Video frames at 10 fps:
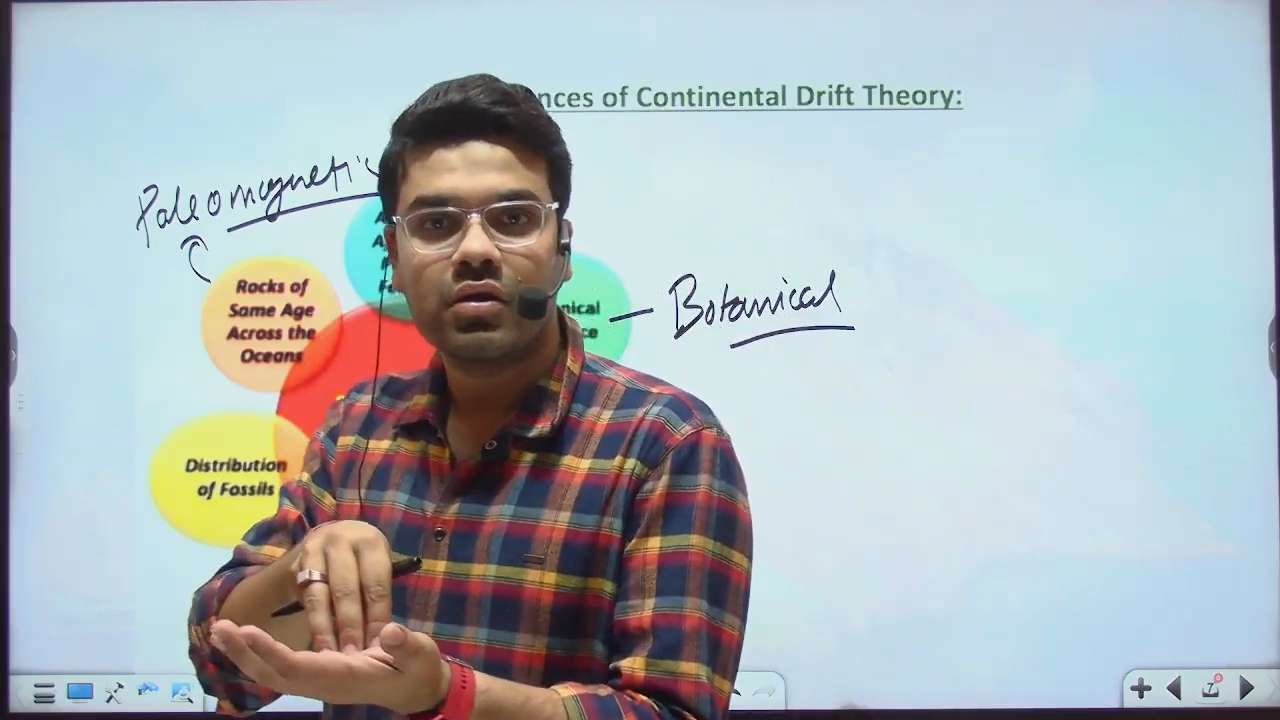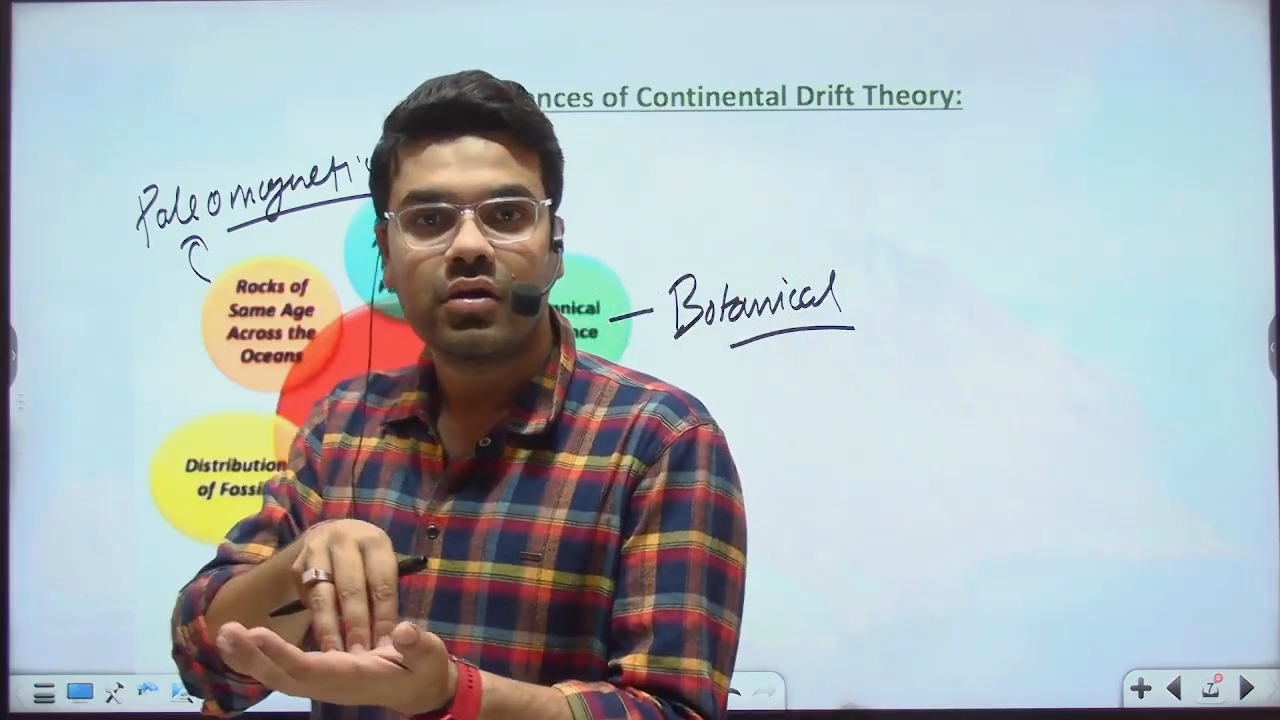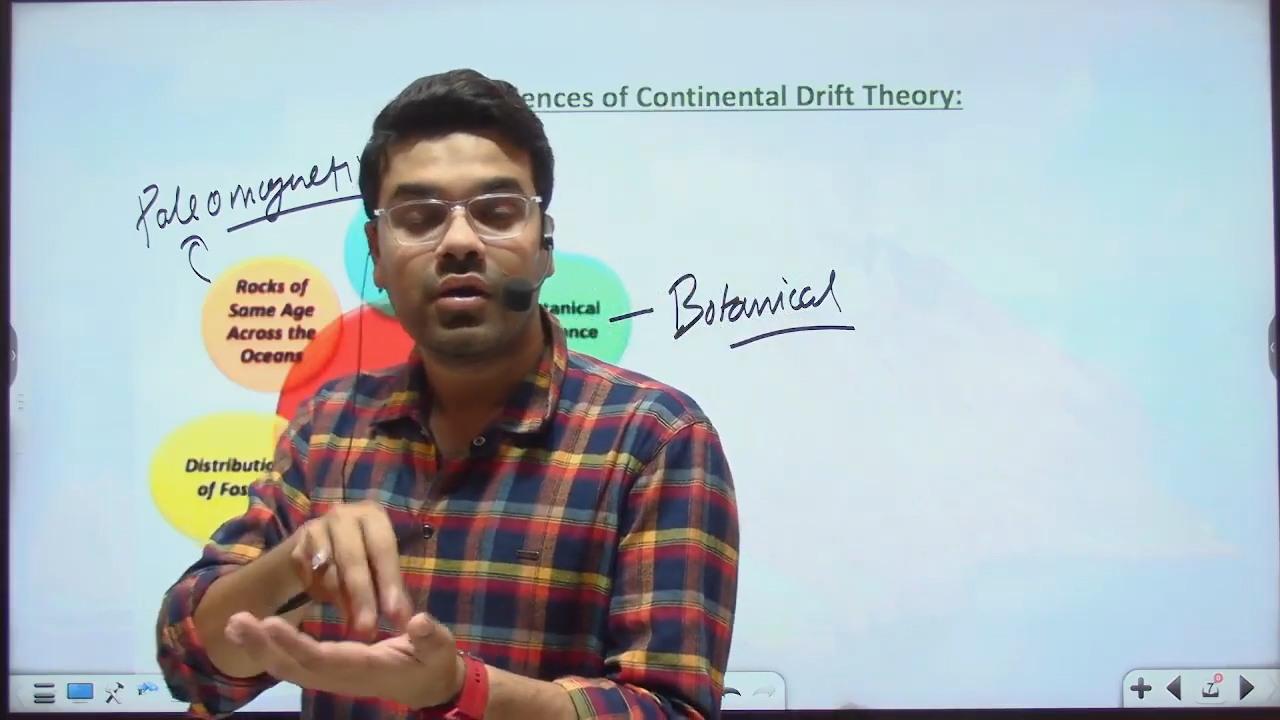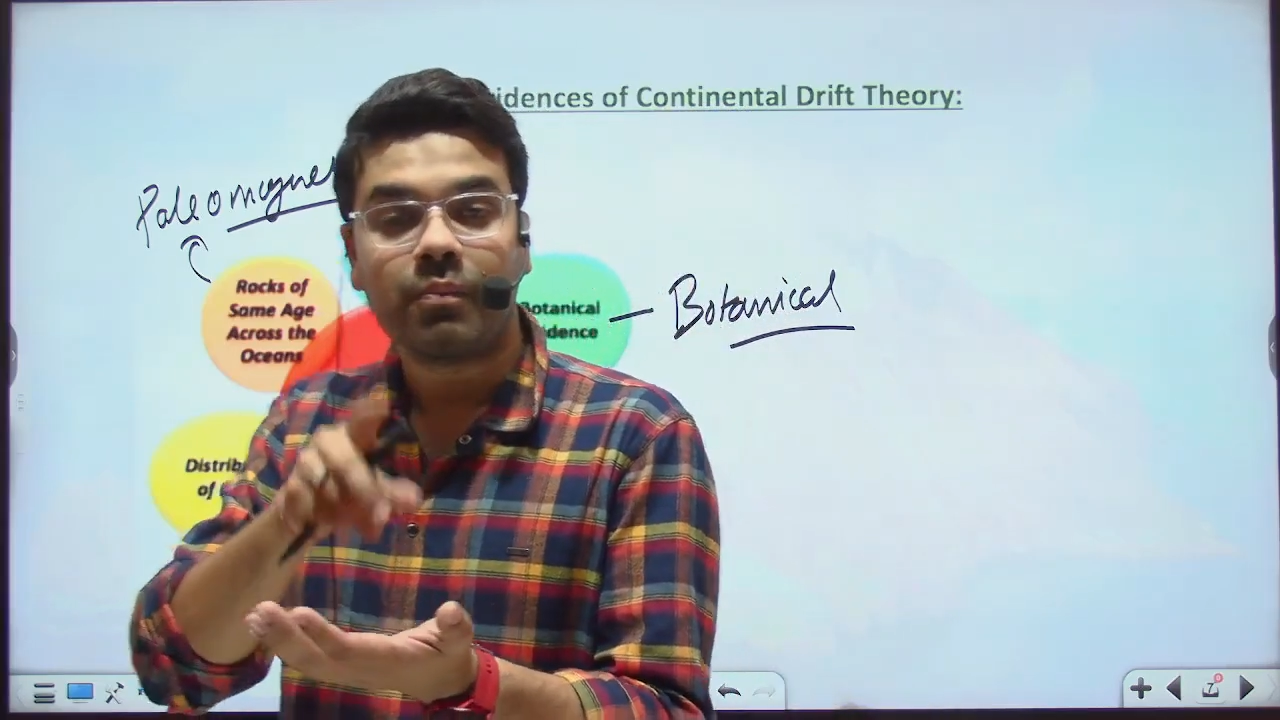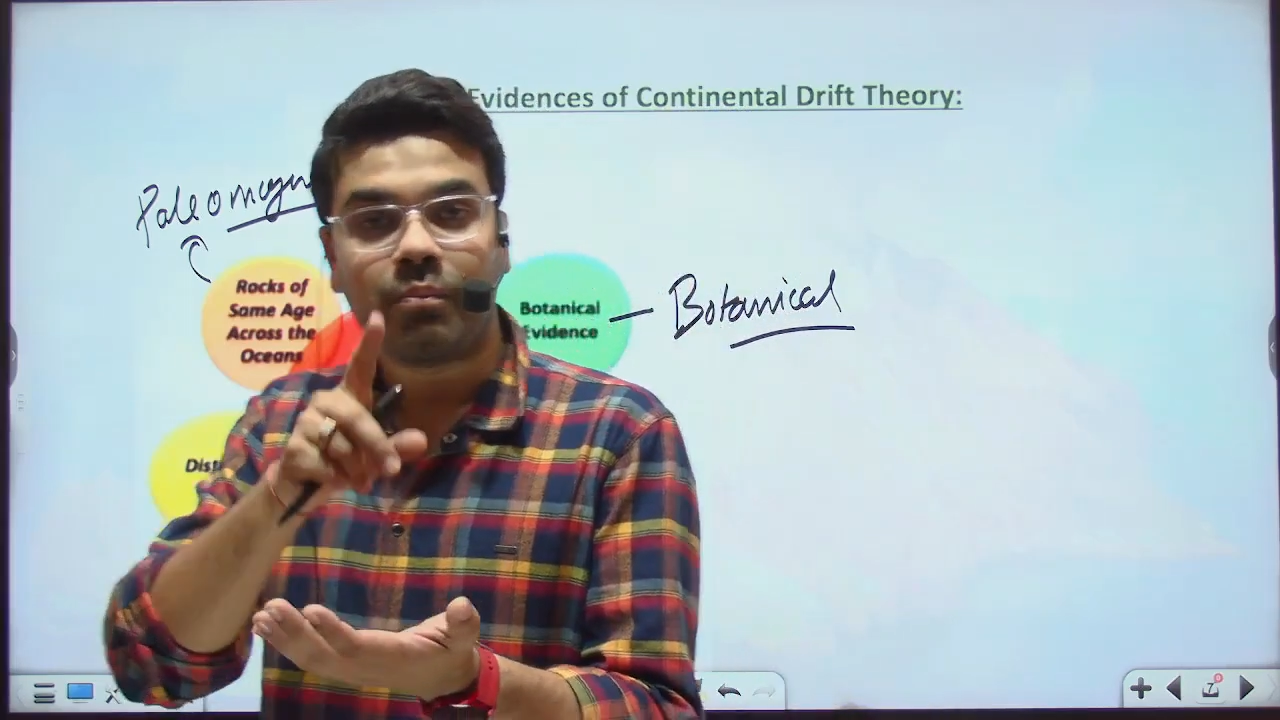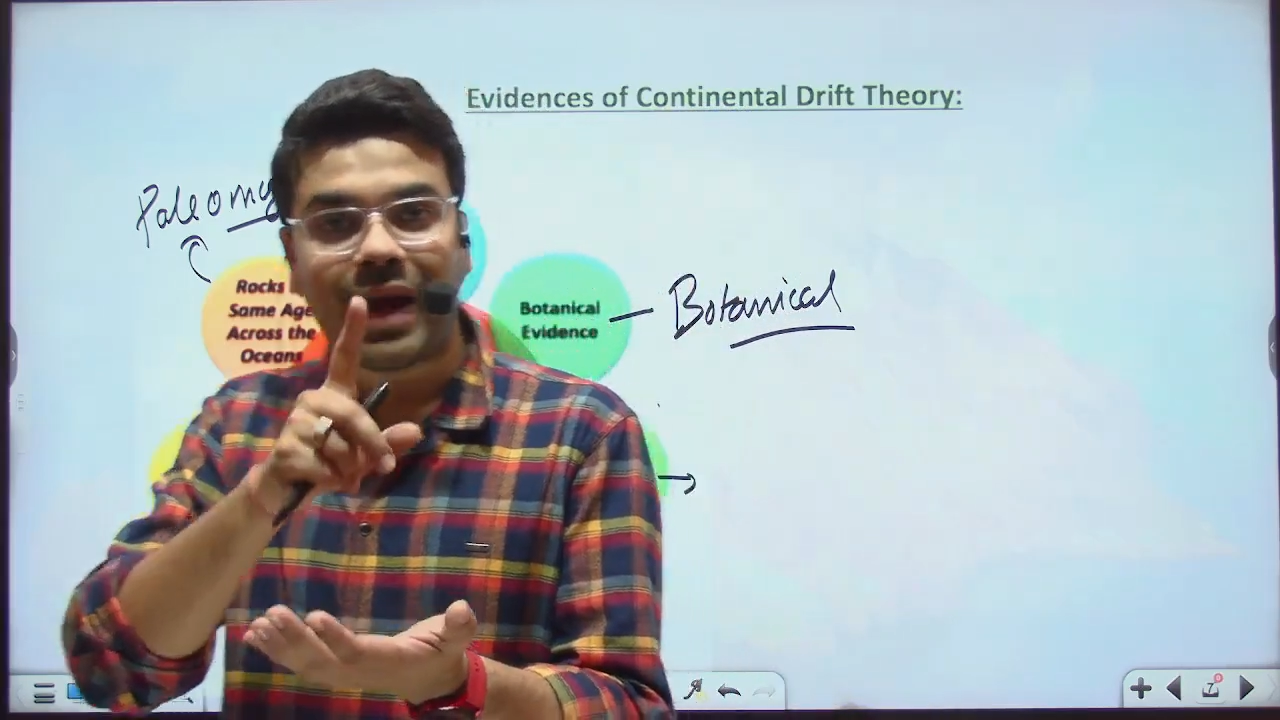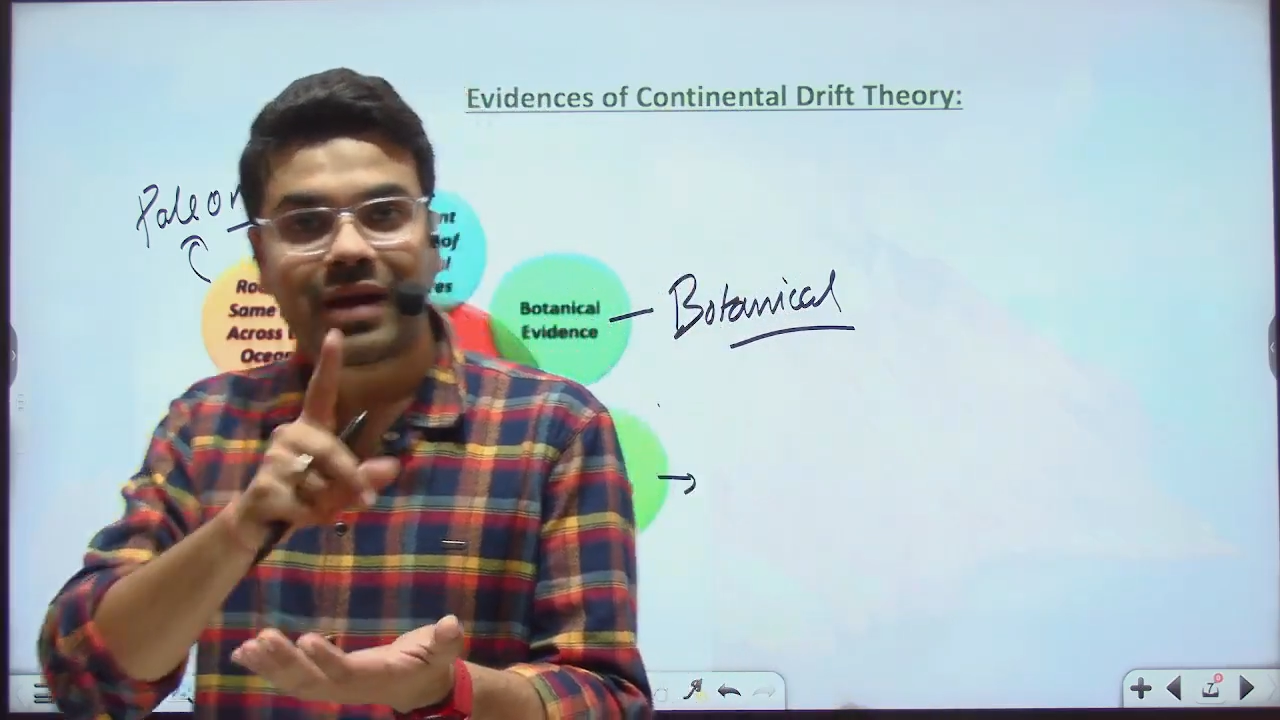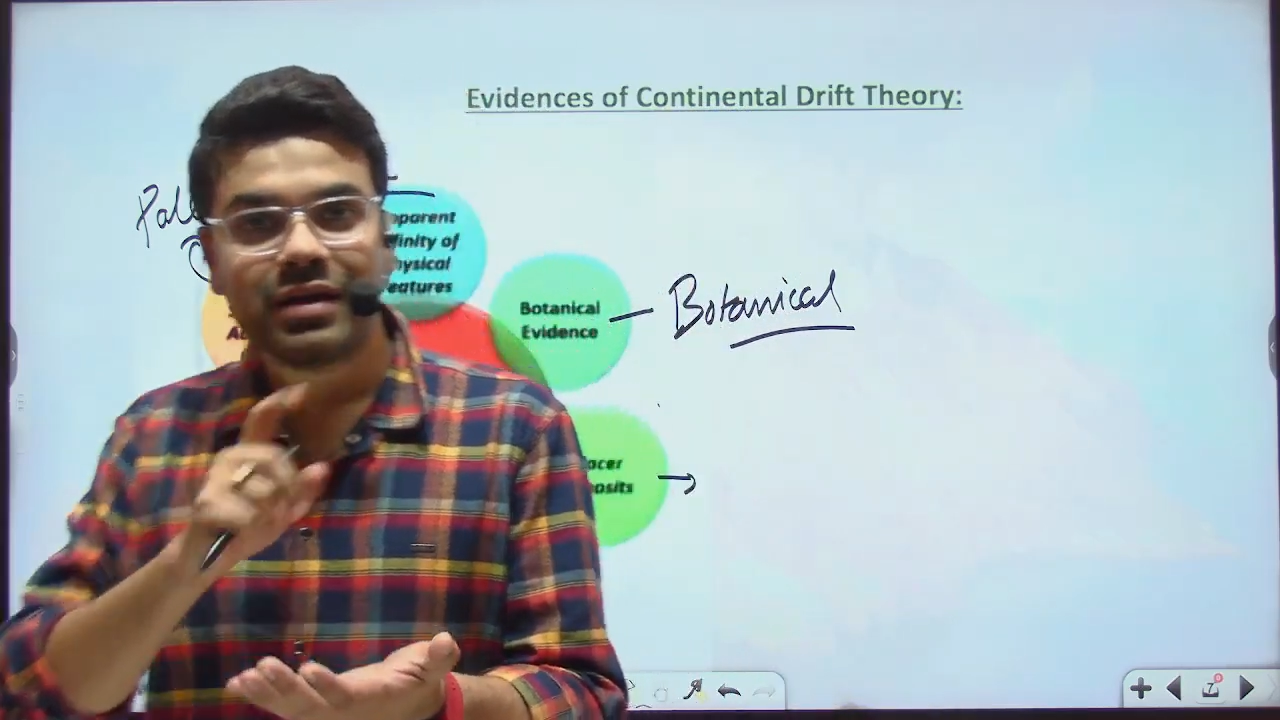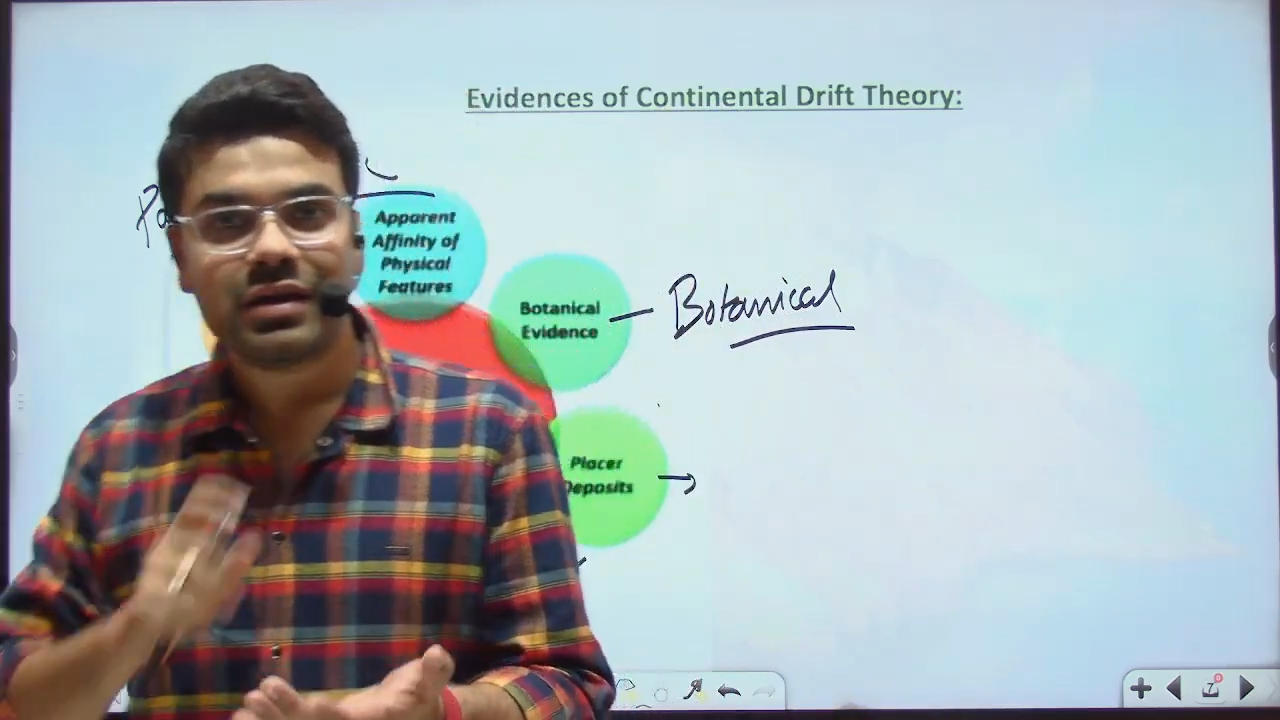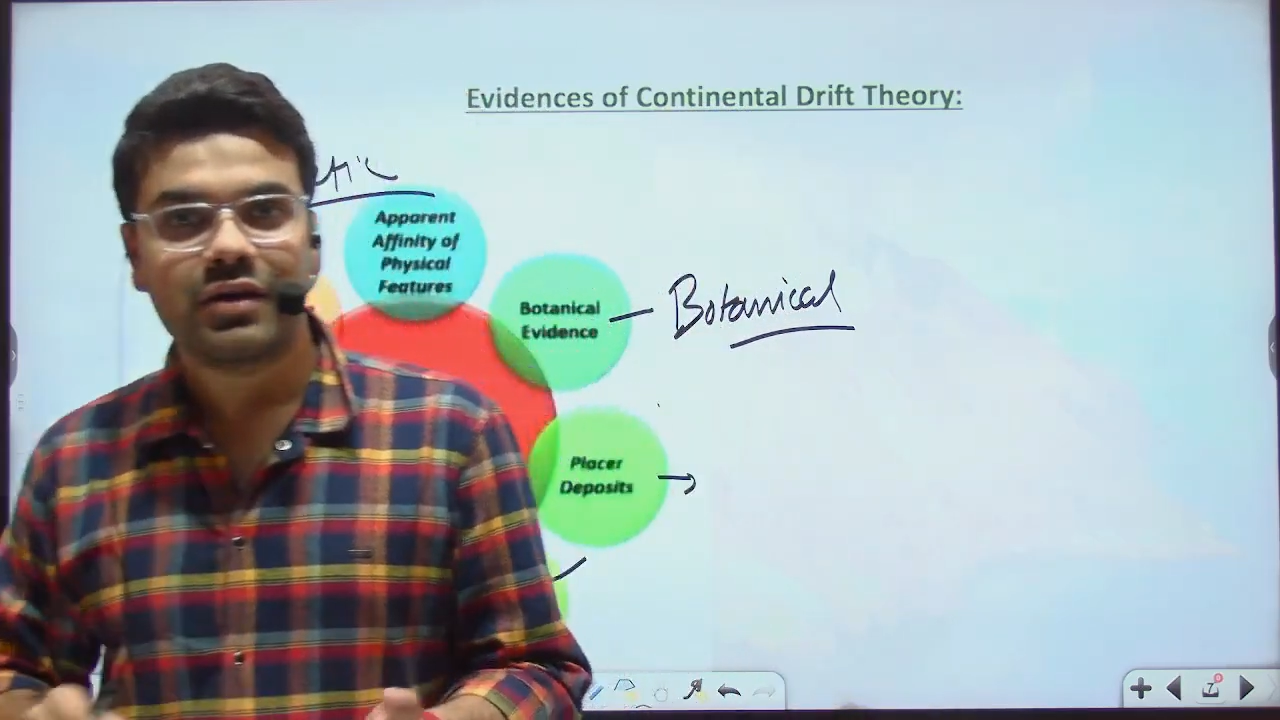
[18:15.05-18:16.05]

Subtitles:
magnetic